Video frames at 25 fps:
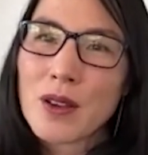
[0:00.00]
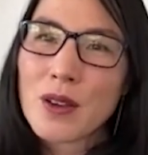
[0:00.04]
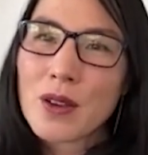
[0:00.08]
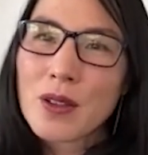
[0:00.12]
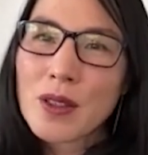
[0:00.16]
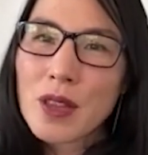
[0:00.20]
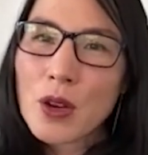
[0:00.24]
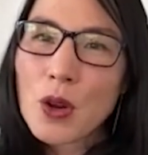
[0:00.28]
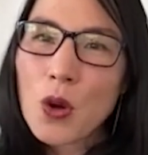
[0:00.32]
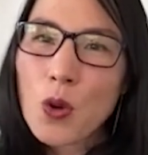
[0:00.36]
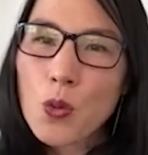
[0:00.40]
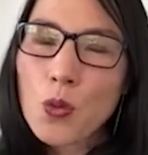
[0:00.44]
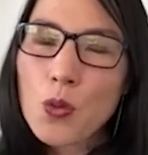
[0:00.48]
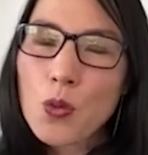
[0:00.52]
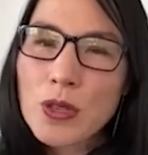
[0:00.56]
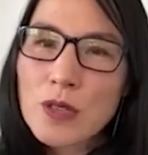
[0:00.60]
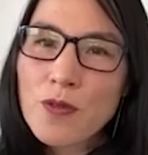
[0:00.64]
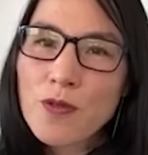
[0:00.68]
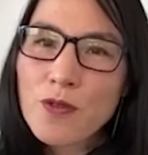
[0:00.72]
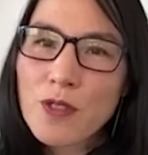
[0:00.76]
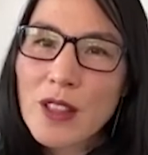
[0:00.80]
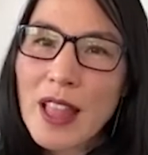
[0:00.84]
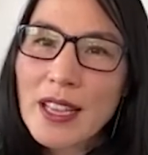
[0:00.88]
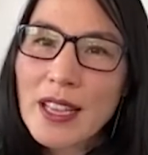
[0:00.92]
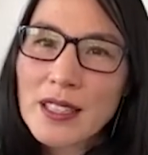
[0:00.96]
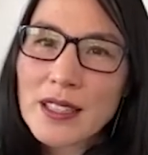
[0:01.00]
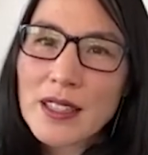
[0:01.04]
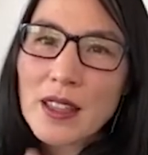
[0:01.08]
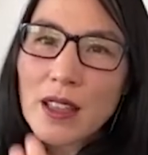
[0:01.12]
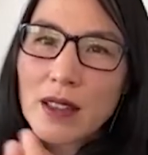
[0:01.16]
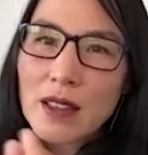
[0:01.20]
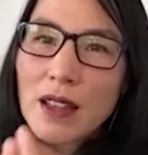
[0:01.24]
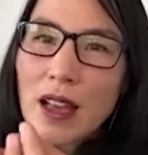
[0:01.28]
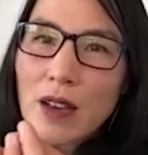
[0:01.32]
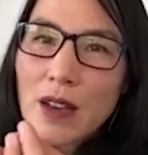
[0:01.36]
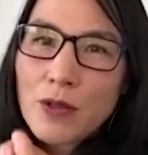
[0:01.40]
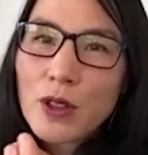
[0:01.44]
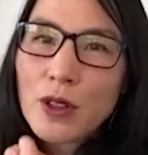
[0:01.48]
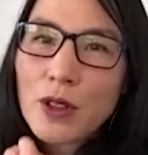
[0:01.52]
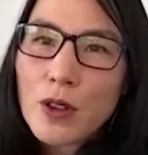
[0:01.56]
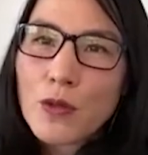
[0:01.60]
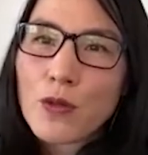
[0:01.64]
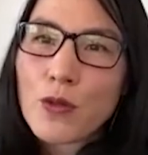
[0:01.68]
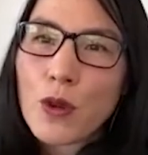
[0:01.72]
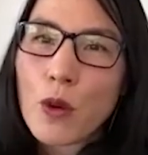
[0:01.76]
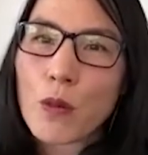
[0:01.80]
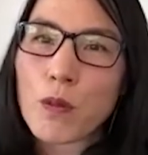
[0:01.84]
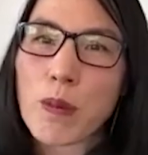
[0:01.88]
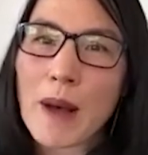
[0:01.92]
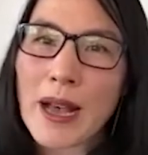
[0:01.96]
they don't reflect the level of
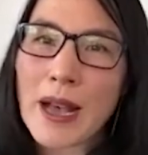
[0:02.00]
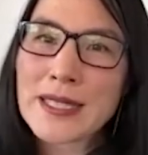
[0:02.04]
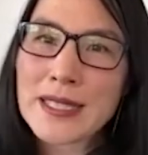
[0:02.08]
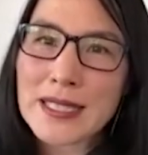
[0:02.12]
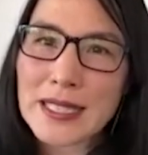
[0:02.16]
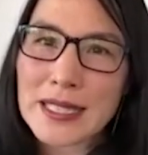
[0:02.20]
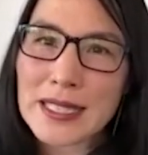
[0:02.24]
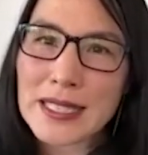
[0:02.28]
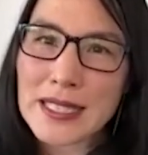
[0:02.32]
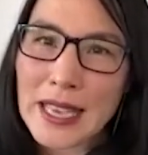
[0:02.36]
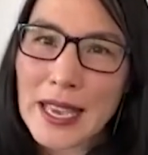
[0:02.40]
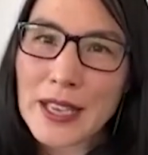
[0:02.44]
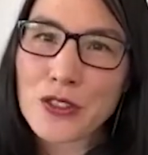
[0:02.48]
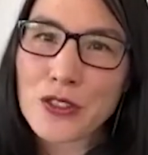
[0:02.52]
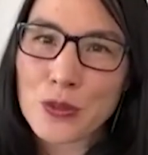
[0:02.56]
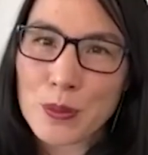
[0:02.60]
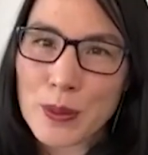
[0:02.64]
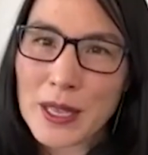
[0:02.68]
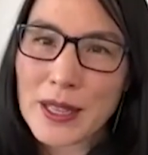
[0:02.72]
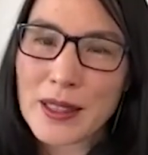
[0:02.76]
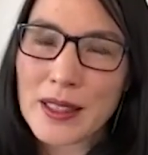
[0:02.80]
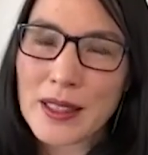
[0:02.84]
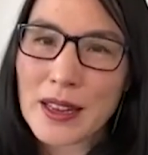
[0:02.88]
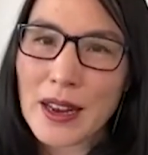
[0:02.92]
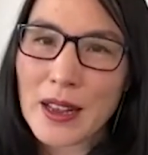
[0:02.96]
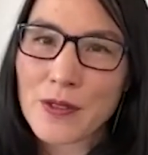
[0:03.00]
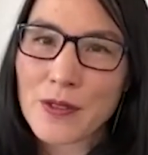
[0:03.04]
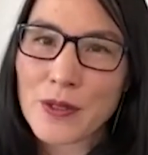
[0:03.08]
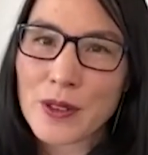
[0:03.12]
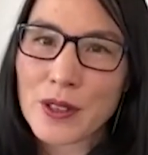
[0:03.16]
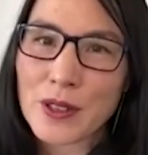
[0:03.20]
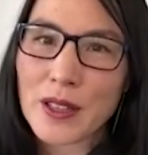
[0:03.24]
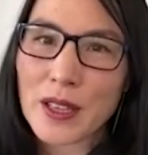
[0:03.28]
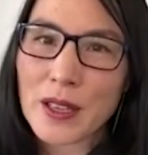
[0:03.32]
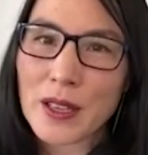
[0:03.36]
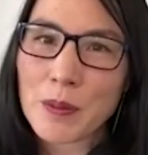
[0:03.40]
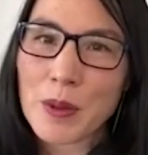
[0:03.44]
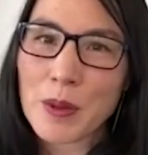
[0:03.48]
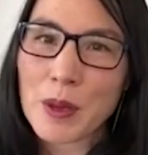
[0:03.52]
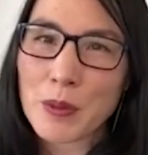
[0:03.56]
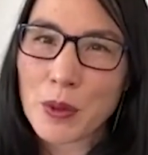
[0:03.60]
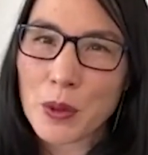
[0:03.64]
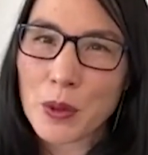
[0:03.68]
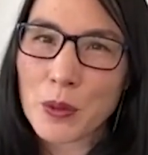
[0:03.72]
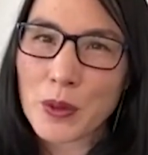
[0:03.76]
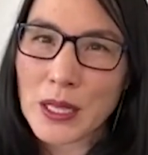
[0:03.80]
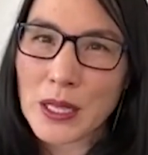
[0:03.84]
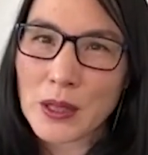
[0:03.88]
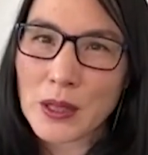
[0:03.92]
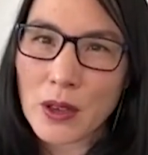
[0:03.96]
robust engagement that I feel like people are
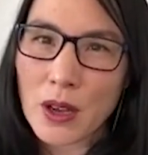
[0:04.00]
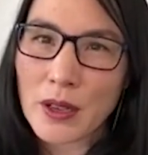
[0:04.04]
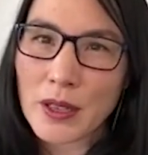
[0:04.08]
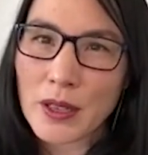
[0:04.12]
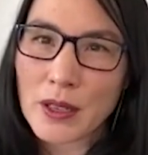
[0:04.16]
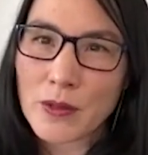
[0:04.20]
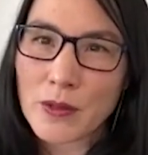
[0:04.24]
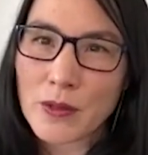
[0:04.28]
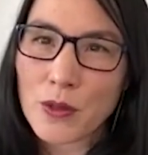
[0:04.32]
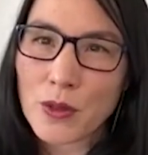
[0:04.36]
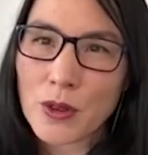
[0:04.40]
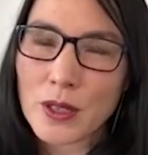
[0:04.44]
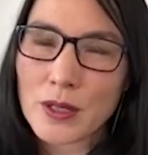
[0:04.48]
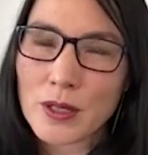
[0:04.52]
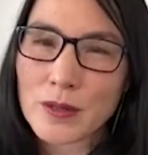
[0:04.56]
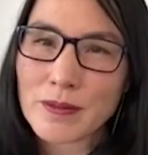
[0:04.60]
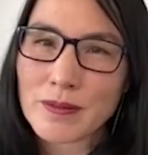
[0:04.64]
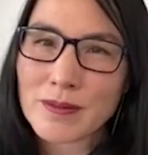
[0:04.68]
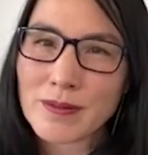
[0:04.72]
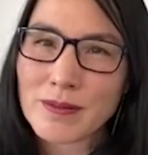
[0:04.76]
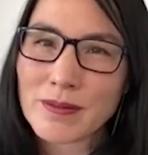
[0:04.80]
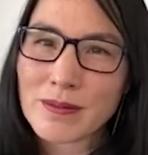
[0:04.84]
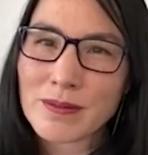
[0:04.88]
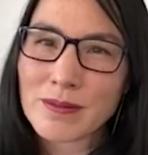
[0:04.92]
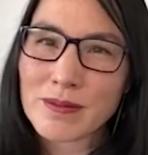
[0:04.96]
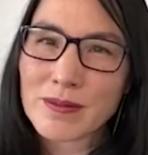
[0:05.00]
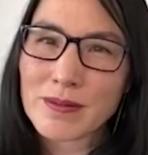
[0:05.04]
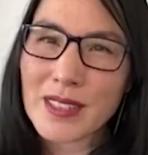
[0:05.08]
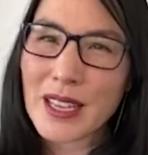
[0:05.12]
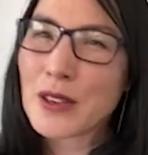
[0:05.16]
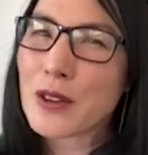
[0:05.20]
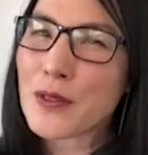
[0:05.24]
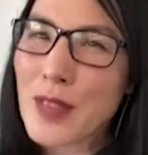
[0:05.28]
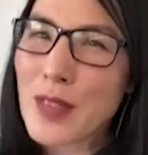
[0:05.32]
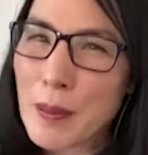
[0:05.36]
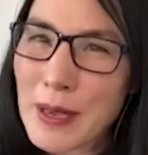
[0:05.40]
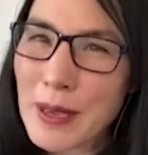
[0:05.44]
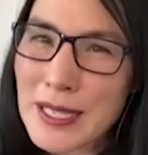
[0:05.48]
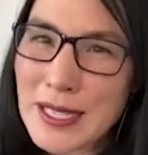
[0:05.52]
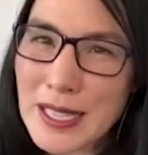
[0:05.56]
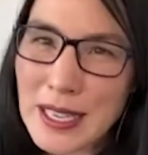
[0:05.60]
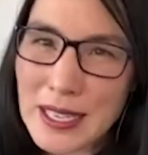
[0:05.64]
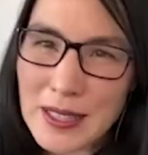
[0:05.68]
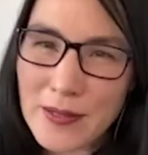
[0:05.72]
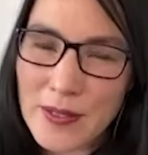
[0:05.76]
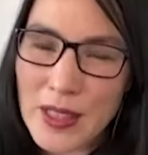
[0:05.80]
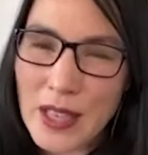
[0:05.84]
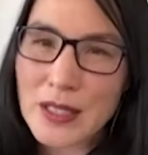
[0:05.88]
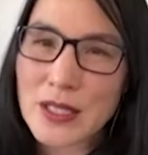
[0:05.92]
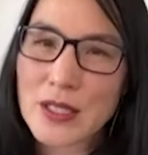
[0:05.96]
really longing for. I don't know if
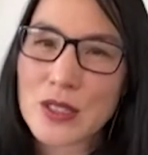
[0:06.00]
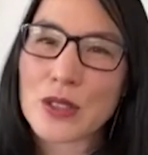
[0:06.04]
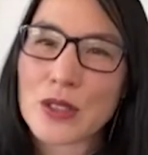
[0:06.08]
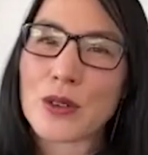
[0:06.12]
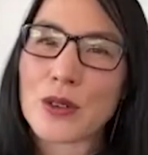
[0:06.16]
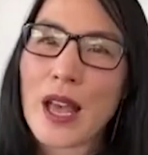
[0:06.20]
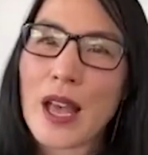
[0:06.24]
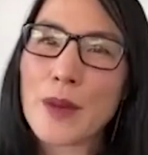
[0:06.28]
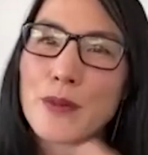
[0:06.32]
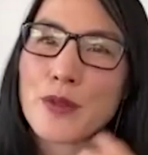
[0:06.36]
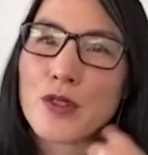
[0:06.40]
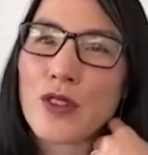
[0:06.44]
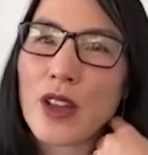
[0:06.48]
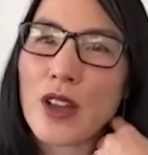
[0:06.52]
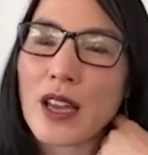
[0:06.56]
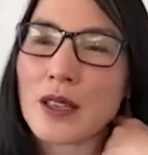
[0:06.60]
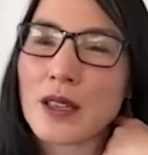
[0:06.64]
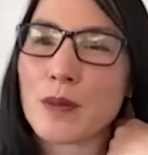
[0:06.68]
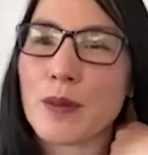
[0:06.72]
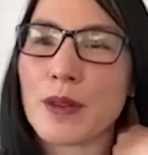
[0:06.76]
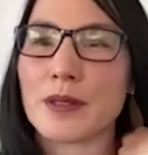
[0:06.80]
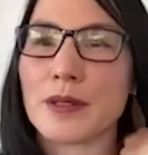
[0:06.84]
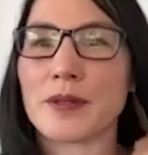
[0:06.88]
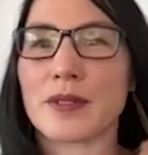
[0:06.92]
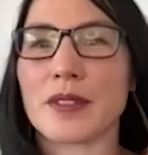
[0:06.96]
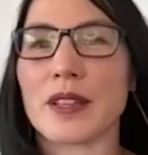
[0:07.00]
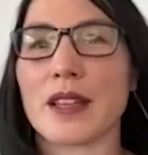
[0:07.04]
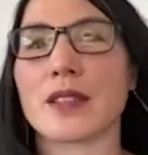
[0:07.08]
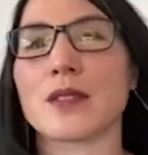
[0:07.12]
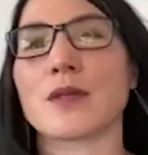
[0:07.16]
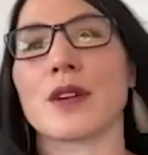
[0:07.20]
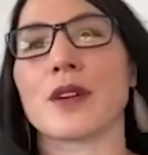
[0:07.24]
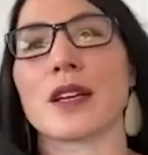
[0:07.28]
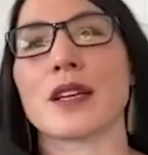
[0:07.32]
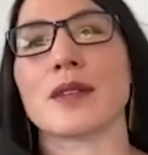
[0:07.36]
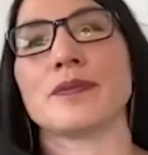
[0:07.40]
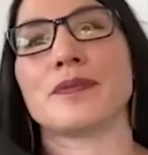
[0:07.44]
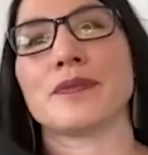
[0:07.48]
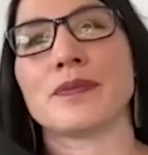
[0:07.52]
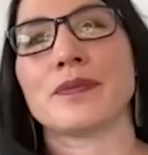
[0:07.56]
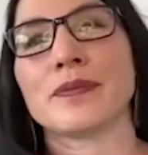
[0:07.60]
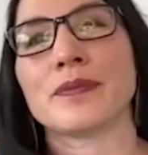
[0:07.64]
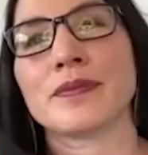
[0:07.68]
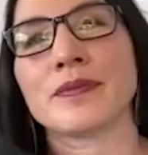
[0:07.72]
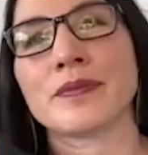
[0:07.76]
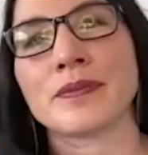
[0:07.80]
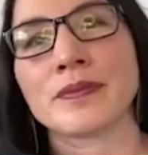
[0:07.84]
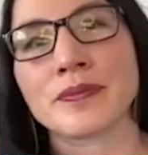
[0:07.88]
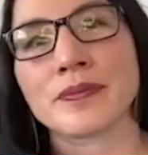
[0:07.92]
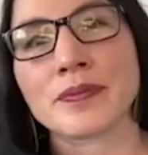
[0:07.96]
that makes sense, if that's too abstract, but that's what
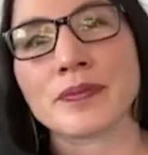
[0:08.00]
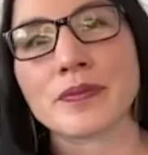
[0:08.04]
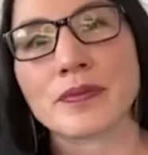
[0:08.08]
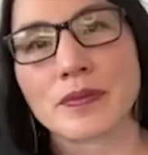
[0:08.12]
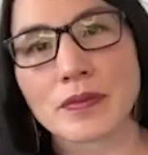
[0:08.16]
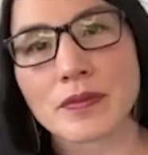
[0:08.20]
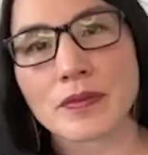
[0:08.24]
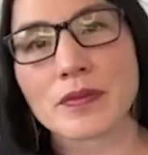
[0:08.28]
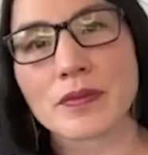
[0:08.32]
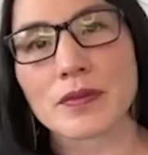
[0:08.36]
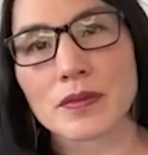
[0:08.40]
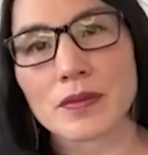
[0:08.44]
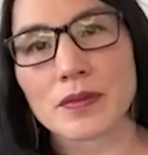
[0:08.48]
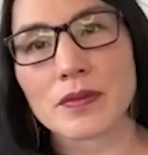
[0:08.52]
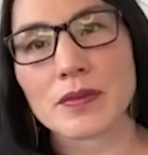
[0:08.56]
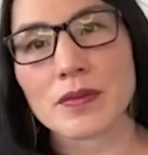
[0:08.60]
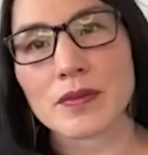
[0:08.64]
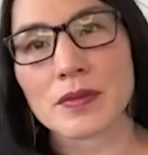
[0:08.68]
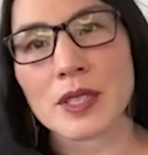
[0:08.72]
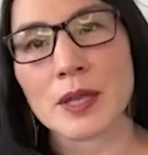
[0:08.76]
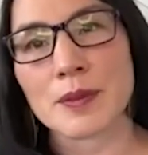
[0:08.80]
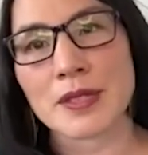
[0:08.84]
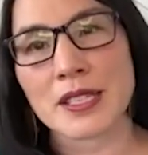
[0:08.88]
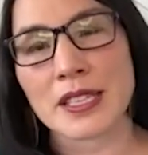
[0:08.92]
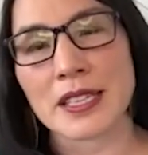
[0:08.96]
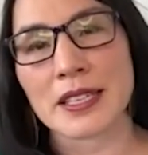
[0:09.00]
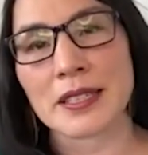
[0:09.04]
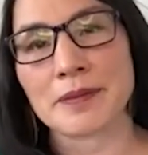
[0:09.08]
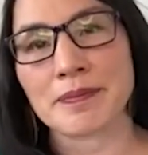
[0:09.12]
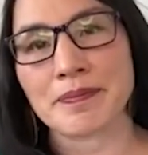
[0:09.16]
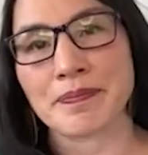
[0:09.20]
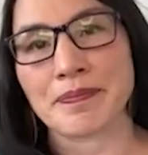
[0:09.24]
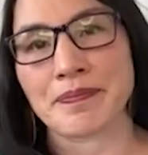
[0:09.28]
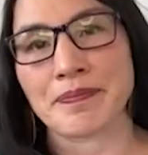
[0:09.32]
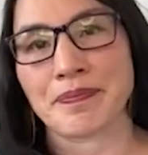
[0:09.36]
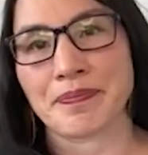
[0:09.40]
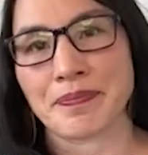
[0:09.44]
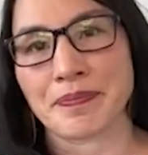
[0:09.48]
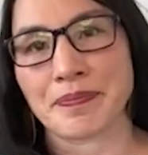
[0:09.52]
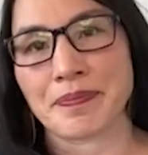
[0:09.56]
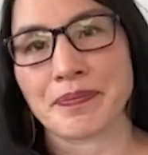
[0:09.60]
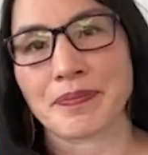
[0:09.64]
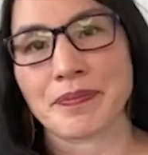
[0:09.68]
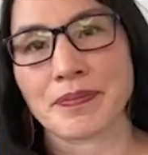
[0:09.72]
I'm seeing.